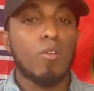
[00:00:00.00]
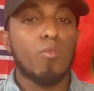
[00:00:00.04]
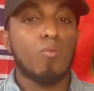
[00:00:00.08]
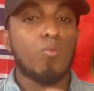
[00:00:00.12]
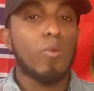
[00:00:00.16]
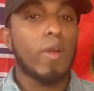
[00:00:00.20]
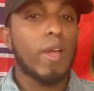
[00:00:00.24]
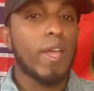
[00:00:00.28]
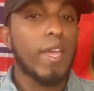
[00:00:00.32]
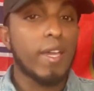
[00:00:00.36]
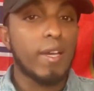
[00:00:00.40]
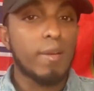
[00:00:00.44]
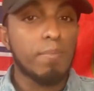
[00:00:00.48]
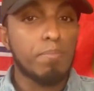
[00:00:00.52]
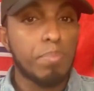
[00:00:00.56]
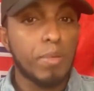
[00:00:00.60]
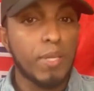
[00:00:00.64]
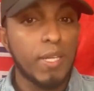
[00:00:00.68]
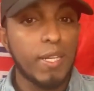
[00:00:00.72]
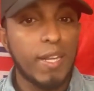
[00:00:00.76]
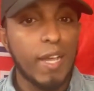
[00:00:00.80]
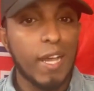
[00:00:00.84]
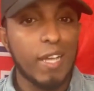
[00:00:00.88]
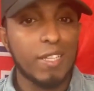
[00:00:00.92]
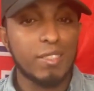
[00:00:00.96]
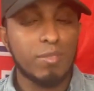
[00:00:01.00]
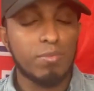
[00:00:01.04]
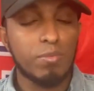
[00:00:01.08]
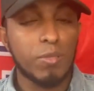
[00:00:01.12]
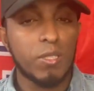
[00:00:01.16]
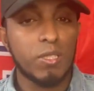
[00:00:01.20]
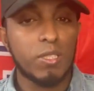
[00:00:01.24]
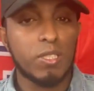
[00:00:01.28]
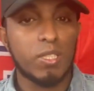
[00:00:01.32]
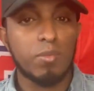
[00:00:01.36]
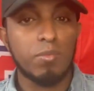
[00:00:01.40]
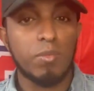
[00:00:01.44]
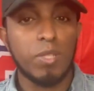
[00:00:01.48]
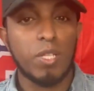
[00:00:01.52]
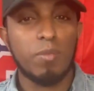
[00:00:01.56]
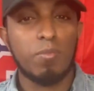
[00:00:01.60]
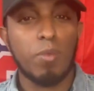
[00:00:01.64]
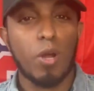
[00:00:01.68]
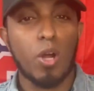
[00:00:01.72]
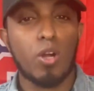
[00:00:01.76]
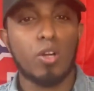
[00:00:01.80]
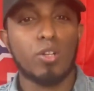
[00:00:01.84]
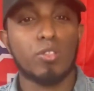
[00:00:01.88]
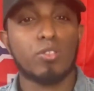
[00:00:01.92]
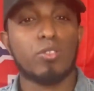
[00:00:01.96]
Raya bid has been submitted
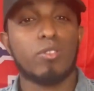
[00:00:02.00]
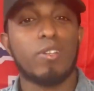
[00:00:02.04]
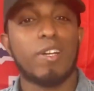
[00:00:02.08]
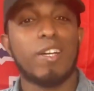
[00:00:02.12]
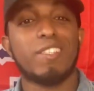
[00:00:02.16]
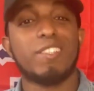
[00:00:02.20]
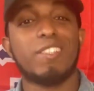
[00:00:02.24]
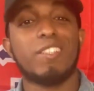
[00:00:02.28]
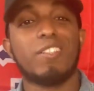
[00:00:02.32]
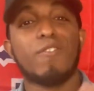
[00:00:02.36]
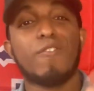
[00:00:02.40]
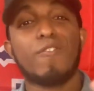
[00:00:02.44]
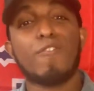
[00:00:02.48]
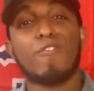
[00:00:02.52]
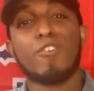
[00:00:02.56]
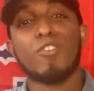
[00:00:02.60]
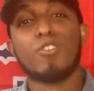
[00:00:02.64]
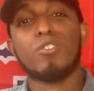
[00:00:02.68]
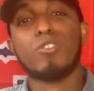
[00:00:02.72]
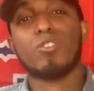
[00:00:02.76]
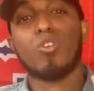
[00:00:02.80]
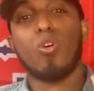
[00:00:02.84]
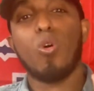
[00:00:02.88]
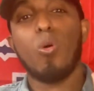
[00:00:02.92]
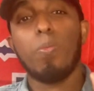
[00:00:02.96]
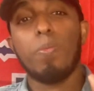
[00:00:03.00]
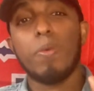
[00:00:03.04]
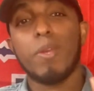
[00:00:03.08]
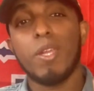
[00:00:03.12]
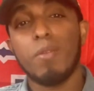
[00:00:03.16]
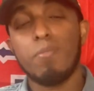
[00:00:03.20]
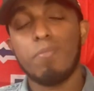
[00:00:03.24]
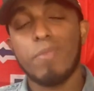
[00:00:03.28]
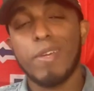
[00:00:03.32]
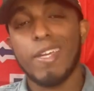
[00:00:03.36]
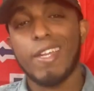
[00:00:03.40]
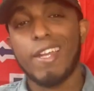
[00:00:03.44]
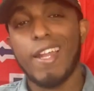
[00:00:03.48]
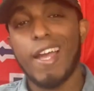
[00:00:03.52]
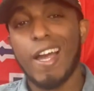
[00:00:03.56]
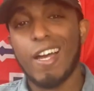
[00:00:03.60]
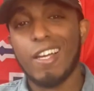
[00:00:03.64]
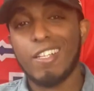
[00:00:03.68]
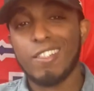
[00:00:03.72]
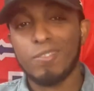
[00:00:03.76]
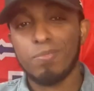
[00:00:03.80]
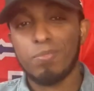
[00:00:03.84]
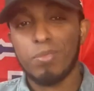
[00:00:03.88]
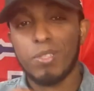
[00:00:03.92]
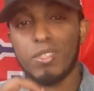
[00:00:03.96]
by Arsenal, as their first opening bid
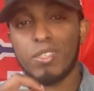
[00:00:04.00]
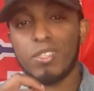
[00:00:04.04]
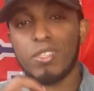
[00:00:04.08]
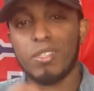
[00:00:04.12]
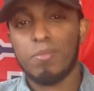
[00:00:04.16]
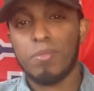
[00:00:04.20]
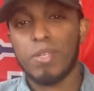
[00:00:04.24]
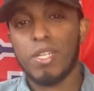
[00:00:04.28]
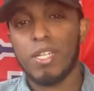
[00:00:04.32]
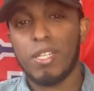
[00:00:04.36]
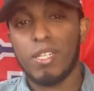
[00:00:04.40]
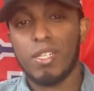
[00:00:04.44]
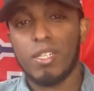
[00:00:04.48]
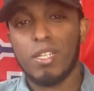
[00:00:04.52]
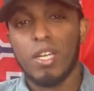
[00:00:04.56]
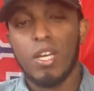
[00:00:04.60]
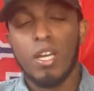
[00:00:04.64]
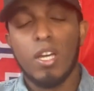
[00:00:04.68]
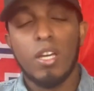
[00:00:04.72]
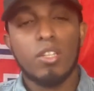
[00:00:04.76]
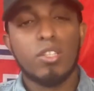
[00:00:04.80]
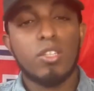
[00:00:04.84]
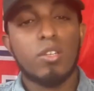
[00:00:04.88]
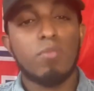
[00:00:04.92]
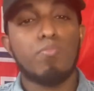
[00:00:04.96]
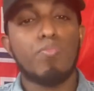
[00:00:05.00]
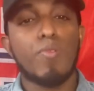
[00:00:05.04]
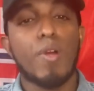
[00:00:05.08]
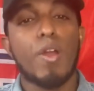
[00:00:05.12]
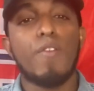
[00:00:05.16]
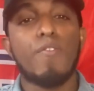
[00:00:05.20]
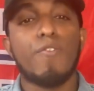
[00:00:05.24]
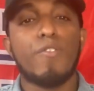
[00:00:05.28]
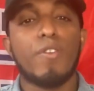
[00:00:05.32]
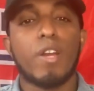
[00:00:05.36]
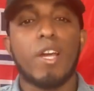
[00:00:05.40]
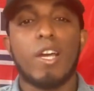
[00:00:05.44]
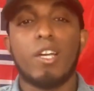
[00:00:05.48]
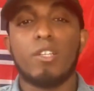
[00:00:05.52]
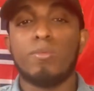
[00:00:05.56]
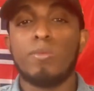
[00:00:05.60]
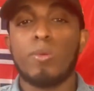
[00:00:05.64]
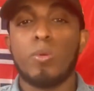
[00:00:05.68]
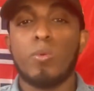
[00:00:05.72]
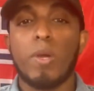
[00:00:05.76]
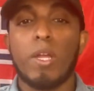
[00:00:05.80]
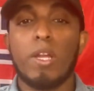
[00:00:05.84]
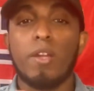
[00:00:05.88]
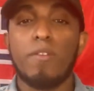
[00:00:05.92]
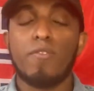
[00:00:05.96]
has been submitted to Brentford, as
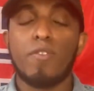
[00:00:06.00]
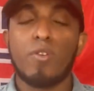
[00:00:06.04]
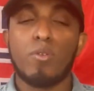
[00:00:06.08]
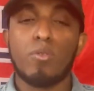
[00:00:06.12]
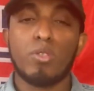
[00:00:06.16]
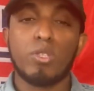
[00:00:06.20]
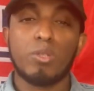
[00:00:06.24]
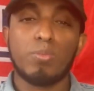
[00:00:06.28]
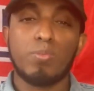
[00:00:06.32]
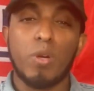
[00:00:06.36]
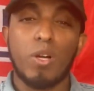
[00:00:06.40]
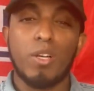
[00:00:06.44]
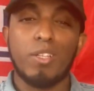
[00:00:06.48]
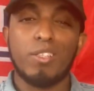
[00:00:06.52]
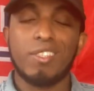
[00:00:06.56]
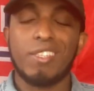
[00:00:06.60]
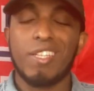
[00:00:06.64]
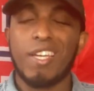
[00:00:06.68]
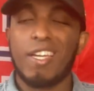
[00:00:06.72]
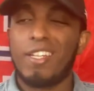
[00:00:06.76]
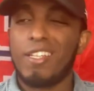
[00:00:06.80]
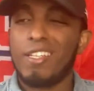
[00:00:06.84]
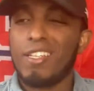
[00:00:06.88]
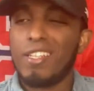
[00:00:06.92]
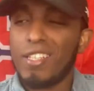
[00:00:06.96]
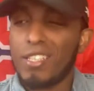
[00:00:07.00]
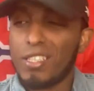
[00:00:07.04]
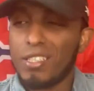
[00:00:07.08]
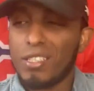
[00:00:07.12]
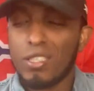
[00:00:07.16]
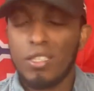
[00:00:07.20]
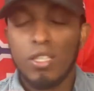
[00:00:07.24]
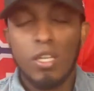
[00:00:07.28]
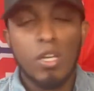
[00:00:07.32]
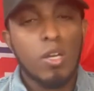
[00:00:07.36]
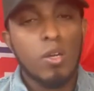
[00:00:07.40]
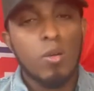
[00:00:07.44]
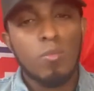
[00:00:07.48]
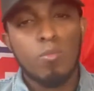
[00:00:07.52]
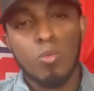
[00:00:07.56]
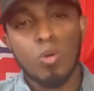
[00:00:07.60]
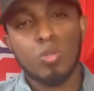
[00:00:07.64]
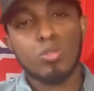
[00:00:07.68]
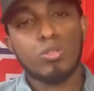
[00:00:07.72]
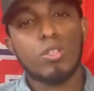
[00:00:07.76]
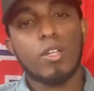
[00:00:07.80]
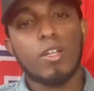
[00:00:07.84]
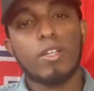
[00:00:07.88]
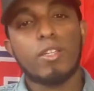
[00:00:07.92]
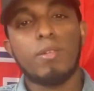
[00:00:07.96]
we're waiting for a response. And it is
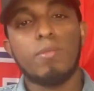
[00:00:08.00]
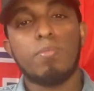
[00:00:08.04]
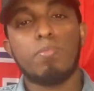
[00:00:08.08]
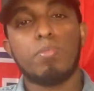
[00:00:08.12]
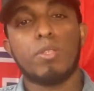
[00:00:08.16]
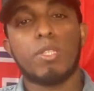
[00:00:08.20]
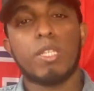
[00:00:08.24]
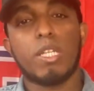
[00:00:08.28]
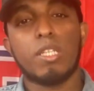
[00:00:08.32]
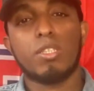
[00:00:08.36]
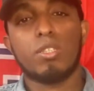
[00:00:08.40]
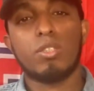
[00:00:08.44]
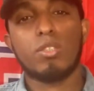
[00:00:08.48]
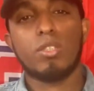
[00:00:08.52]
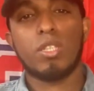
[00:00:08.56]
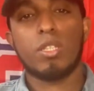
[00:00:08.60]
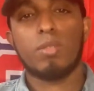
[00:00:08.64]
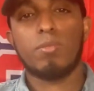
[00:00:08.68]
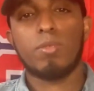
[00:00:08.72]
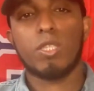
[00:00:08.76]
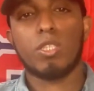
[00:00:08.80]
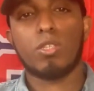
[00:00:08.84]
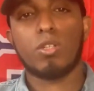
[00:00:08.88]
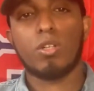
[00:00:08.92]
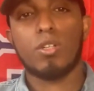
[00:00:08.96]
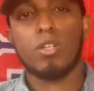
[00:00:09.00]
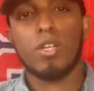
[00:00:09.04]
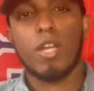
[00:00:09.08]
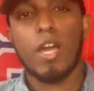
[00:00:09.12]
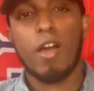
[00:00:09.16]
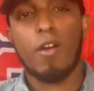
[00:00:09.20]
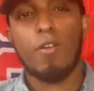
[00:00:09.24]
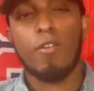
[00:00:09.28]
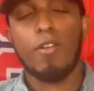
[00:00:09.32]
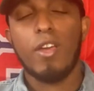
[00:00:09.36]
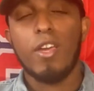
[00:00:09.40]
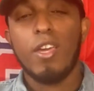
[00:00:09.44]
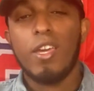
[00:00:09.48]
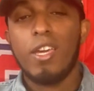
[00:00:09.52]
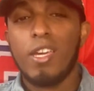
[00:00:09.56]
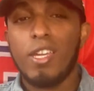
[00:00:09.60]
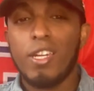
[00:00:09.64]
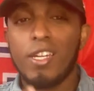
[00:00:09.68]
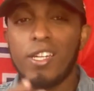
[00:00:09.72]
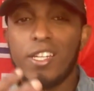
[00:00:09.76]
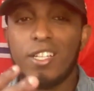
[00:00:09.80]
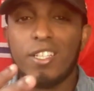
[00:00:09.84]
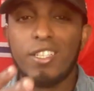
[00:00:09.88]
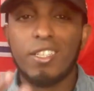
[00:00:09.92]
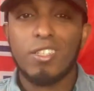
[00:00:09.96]
most likely potentially going to be turned down. In
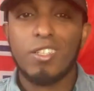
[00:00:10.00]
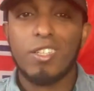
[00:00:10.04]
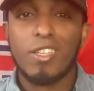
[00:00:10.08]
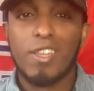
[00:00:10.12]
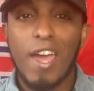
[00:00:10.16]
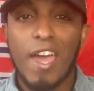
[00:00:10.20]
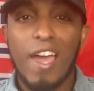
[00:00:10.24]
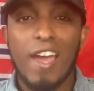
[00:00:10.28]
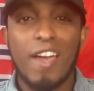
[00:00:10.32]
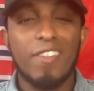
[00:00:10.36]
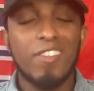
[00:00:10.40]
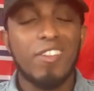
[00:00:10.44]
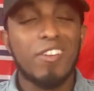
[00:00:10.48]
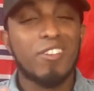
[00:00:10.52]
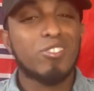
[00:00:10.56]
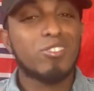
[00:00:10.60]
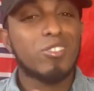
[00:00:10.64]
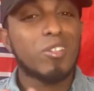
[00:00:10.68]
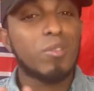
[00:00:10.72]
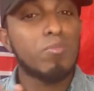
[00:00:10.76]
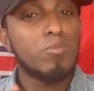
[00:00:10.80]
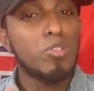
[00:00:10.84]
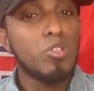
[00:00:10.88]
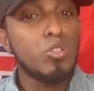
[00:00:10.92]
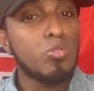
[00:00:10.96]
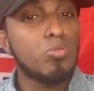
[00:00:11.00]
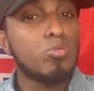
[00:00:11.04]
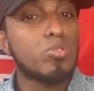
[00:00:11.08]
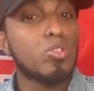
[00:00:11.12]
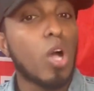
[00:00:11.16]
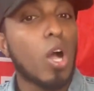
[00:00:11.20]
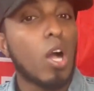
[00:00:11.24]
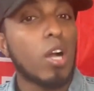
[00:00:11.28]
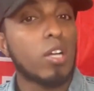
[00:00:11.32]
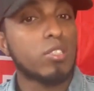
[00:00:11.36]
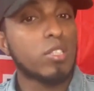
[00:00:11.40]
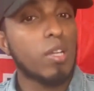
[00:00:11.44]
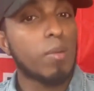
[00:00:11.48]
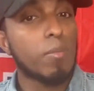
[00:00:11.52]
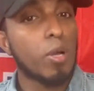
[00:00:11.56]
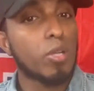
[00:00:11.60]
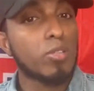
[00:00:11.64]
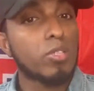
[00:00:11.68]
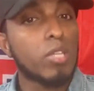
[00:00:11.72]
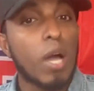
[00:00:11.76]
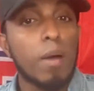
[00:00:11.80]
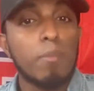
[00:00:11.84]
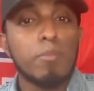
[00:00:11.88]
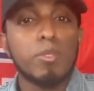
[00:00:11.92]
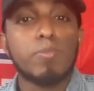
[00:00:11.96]
addition to that, there's some new talks
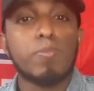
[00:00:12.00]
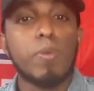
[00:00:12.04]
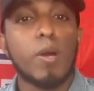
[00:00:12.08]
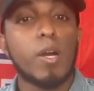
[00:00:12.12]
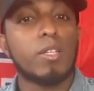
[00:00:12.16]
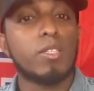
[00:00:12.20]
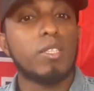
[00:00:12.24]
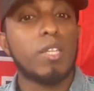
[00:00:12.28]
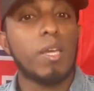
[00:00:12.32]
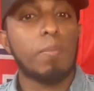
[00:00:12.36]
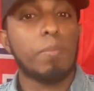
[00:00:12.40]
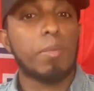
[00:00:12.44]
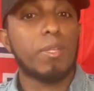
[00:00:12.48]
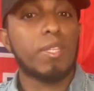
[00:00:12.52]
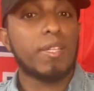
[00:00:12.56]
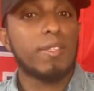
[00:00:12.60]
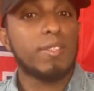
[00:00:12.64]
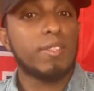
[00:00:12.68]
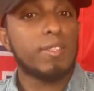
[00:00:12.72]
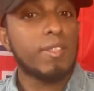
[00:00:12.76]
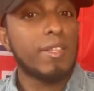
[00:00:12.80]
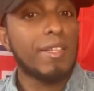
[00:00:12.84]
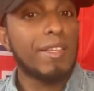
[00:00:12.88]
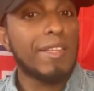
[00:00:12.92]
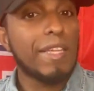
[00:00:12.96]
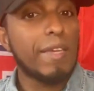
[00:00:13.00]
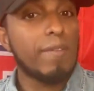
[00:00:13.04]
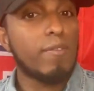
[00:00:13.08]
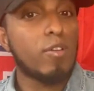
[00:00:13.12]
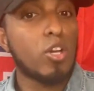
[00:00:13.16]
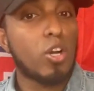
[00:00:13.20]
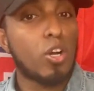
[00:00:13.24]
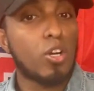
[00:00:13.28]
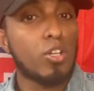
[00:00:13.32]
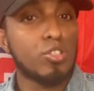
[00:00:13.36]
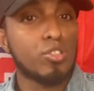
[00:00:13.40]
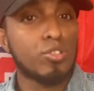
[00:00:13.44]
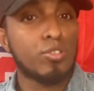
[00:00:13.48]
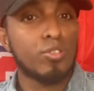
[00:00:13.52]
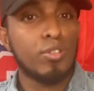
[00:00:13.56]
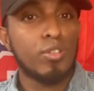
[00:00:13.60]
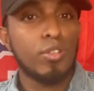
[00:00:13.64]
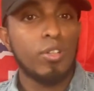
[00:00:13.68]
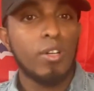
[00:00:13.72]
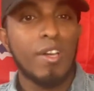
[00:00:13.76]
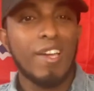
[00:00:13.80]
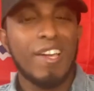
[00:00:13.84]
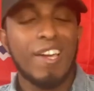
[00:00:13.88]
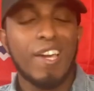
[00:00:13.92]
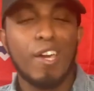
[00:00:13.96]
about Thomas Partey potentially leaving
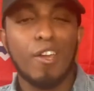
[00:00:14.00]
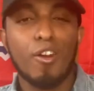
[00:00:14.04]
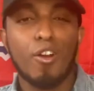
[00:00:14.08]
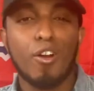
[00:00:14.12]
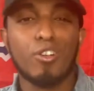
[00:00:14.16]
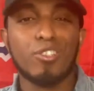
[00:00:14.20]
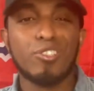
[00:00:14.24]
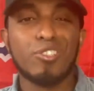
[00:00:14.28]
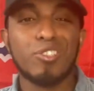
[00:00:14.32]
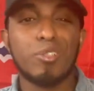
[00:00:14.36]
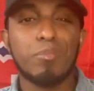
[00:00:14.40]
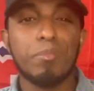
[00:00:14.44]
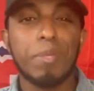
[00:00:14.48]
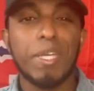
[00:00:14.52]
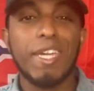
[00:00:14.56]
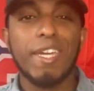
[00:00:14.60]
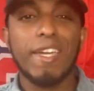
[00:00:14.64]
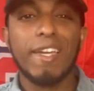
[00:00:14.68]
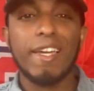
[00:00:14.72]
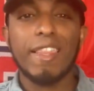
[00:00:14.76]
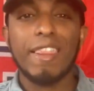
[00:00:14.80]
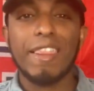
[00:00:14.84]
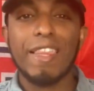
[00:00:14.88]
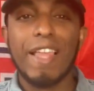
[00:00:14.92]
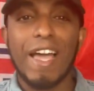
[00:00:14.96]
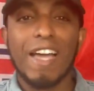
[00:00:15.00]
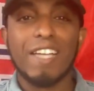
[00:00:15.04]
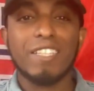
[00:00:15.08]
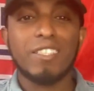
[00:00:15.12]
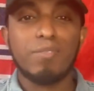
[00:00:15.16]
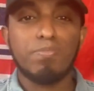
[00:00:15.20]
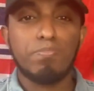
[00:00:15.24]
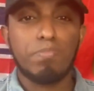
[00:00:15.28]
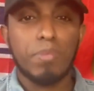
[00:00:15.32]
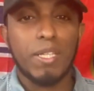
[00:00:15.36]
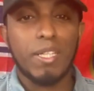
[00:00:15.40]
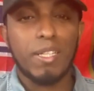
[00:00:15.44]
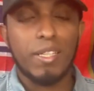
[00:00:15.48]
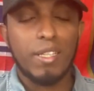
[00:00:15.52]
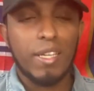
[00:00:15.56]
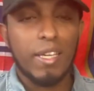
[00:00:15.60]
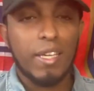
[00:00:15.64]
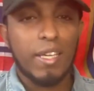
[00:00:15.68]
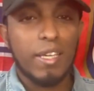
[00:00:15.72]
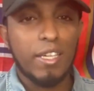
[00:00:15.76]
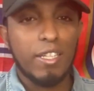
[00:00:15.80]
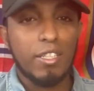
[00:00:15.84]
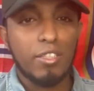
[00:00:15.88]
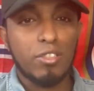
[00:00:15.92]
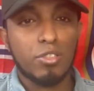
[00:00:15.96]
Arsenal, and Arsenal making a last bid
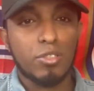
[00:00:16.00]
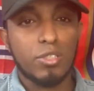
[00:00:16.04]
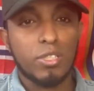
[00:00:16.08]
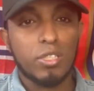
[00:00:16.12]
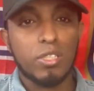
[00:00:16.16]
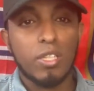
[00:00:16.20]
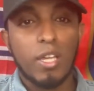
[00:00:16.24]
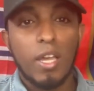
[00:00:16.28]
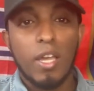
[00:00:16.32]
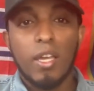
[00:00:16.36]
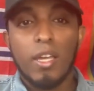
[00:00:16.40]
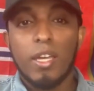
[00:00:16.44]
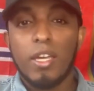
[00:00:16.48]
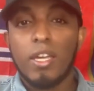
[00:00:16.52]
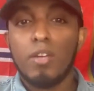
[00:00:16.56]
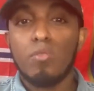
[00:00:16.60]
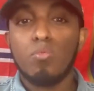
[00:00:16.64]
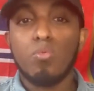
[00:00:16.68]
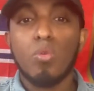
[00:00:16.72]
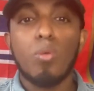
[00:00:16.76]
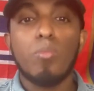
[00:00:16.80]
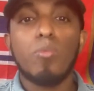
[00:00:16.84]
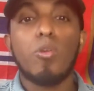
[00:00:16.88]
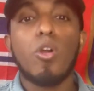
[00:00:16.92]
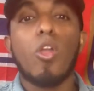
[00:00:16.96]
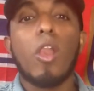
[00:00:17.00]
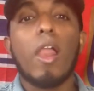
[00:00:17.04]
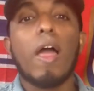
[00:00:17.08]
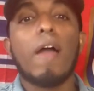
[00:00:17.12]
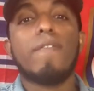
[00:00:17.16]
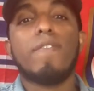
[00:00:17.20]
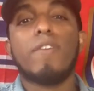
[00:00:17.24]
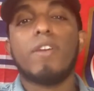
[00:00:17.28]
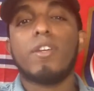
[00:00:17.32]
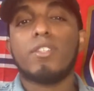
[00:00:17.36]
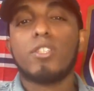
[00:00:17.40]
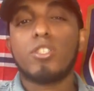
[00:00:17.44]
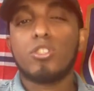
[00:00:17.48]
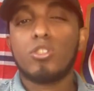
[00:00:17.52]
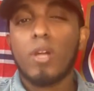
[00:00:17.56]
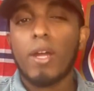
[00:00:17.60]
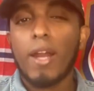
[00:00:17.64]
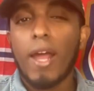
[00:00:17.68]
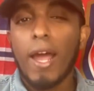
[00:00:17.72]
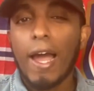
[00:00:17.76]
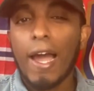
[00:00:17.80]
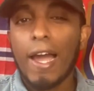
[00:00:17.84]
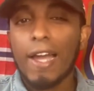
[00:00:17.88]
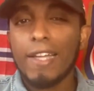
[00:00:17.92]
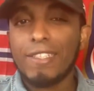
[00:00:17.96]
interest in Romeo Lavia to try to
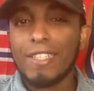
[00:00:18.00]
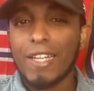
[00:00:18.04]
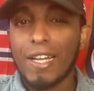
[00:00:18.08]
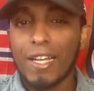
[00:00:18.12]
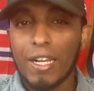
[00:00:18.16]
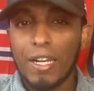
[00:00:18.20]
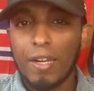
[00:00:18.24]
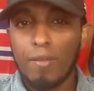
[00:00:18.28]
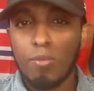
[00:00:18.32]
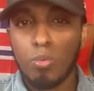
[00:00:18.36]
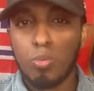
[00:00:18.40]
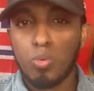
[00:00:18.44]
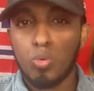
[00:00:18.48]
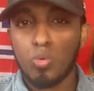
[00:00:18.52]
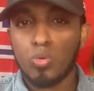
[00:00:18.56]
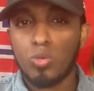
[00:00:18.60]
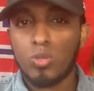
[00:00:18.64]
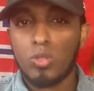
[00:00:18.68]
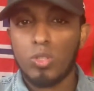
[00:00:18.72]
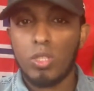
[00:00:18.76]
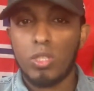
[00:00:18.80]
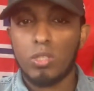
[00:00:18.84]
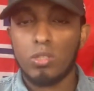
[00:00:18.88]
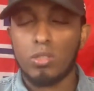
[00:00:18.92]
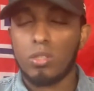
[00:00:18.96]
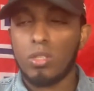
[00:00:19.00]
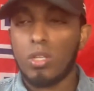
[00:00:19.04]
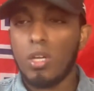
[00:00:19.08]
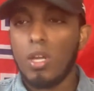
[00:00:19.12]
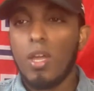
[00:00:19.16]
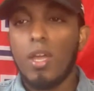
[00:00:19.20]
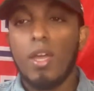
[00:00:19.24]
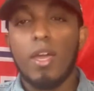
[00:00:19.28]
hijack Liverpool's deal.